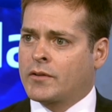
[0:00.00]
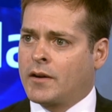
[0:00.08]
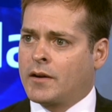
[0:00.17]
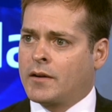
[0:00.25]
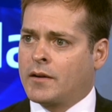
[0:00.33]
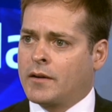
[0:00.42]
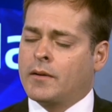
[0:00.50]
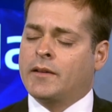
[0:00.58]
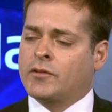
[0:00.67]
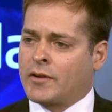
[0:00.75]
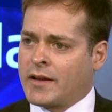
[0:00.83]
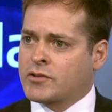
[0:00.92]

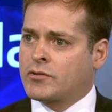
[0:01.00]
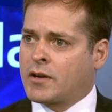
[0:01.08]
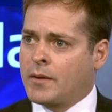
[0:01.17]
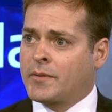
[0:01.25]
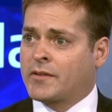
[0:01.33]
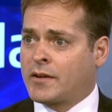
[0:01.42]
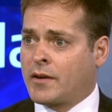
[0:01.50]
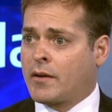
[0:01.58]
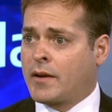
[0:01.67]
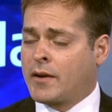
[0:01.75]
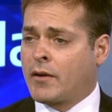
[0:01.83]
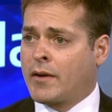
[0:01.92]
international companies
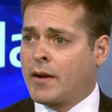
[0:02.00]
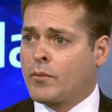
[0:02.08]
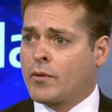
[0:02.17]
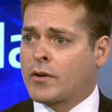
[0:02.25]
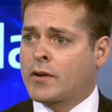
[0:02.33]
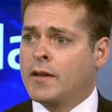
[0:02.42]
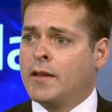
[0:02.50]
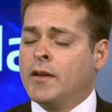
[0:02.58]
in our network.